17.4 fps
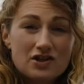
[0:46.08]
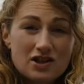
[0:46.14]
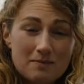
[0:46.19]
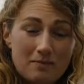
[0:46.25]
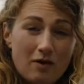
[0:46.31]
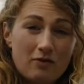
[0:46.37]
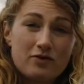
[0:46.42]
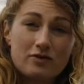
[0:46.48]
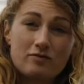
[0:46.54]
them
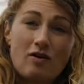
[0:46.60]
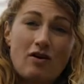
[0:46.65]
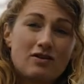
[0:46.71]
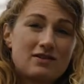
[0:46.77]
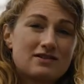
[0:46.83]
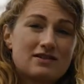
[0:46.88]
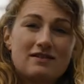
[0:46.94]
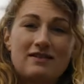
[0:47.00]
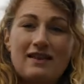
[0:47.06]
off the
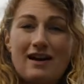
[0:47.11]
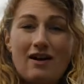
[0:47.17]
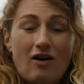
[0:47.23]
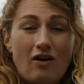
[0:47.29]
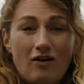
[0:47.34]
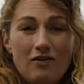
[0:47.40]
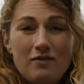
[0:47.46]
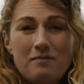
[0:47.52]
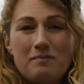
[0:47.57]
rocks that they're
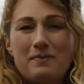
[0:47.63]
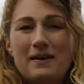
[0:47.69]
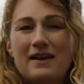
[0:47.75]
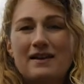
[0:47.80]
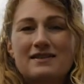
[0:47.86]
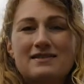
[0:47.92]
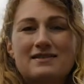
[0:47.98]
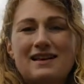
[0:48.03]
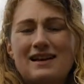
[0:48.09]
on,
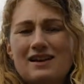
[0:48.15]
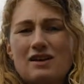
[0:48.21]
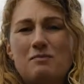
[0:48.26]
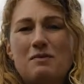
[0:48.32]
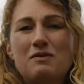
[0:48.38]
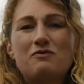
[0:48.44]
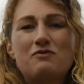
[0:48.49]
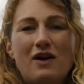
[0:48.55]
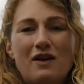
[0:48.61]
because that can
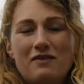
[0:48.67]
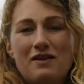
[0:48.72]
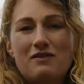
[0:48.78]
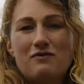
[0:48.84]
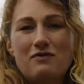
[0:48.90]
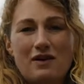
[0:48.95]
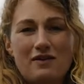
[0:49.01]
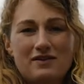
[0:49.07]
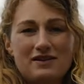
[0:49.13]
be
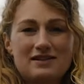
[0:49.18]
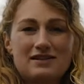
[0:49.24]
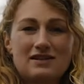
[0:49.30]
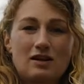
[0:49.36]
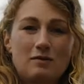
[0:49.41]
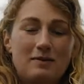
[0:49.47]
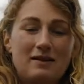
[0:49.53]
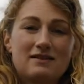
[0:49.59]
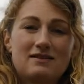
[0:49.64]
very
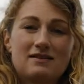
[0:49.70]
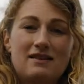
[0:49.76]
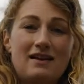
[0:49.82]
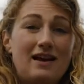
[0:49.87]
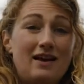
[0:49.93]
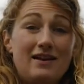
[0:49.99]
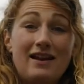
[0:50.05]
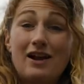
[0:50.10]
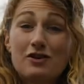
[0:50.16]
disturbing to
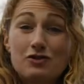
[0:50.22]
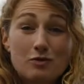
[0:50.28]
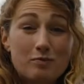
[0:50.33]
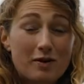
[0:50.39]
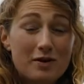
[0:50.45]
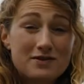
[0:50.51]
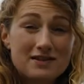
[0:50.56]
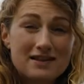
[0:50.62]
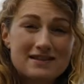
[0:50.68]
their natural
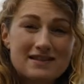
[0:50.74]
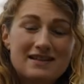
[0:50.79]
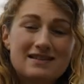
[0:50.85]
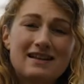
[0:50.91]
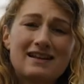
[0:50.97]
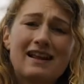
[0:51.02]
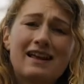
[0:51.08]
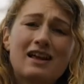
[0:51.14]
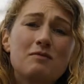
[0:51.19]
processes
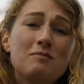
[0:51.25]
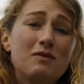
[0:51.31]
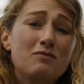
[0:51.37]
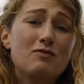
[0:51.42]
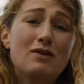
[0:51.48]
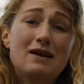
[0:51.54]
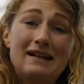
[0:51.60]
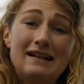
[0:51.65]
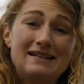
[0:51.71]
and it can be
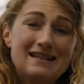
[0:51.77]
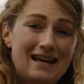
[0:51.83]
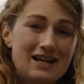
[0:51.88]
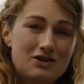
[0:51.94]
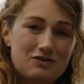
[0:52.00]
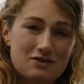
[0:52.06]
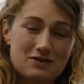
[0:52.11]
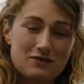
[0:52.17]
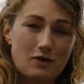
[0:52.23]
really
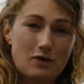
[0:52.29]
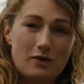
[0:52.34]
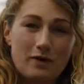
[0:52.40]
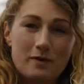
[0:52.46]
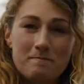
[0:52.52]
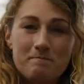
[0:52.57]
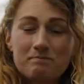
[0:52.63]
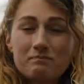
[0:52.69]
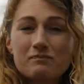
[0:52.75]
dangerous for
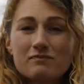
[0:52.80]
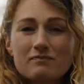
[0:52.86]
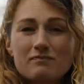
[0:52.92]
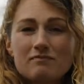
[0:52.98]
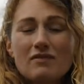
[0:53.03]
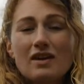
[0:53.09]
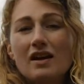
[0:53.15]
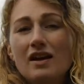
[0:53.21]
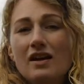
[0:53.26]
them.
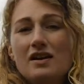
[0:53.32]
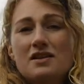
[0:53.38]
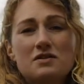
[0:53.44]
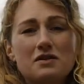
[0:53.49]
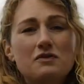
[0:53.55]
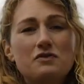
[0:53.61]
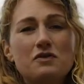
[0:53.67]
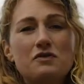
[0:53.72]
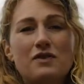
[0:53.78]
So
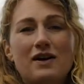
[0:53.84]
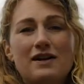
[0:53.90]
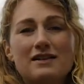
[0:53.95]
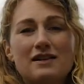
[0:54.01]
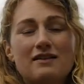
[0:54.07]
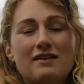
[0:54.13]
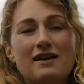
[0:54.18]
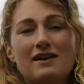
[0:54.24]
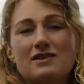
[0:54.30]
if you're
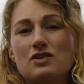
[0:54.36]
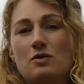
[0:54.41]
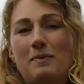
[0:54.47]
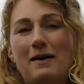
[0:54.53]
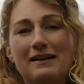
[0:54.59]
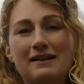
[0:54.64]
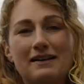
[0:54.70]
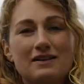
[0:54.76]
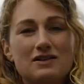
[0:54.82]
finding that as you're
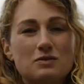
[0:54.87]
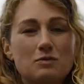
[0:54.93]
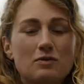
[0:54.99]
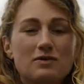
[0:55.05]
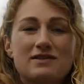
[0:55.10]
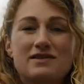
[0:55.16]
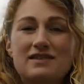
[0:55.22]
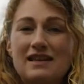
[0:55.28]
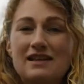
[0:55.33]
paddling
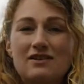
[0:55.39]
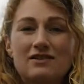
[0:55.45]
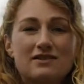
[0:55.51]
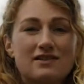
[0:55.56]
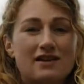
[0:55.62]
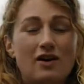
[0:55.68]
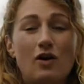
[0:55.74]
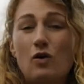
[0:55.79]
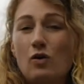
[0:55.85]
towards seals
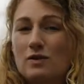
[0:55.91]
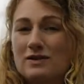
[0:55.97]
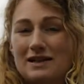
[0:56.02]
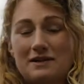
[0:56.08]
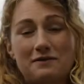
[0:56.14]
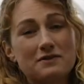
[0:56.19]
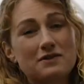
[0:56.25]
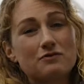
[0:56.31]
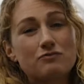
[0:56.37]
that are hauled
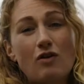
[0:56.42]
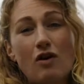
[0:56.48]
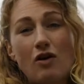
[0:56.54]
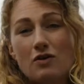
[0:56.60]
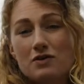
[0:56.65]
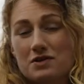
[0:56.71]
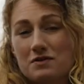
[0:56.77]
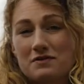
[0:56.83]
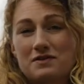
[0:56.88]
out onto
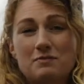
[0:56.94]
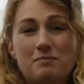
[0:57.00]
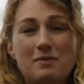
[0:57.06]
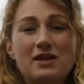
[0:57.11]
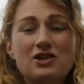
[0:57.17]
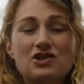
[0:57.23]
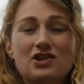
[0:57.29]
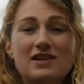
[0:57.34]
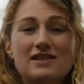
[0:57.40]
rocks or onto
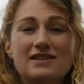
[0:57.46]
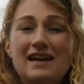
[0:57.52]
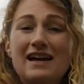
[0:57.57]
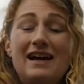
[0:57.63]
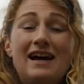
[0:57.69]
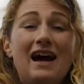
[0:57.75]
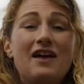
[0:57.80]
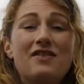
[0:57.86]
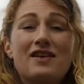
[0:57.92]
beaches
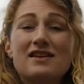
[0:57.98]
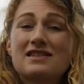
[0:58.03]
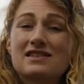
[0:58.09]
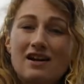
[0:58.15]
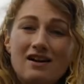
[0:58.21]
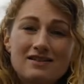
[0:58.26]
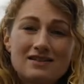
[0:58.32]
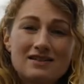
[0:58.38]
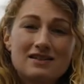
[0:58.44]
and they're
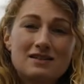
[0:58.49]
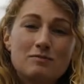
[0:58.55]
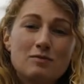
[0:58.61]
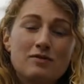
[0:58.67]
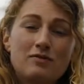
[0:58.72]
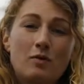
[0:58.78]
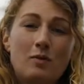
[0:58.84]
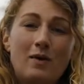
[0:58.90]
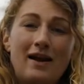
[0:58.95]
starting to
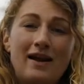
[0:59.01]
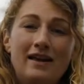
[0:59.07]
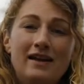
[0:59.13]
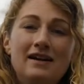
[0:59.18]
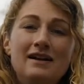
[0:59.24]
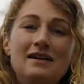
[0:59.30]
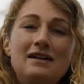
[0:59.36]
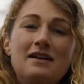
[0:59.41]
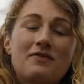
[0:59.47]
move away,
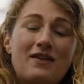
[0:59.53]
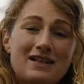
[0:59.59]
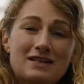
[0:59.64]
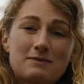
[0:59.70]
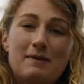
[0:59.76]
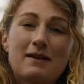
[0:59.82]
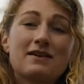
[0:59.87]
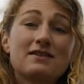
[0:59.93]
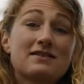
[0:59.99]
that's
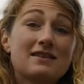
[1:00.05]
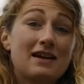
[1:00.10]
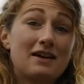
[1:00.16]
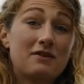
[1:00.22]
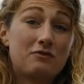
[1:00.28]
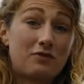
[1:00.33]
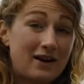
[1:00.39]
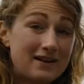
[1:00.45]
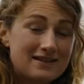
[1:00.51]
because they're
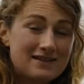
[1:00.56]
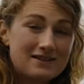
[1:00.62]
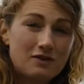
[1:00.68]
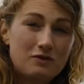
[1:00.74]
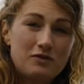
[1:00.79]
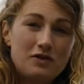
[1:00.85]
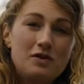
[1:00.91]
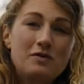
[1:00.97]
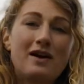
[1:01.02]
frightened
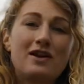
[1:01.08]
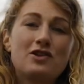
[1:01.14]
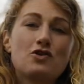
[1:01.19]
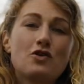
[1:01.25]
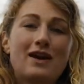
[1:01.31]
of you and you're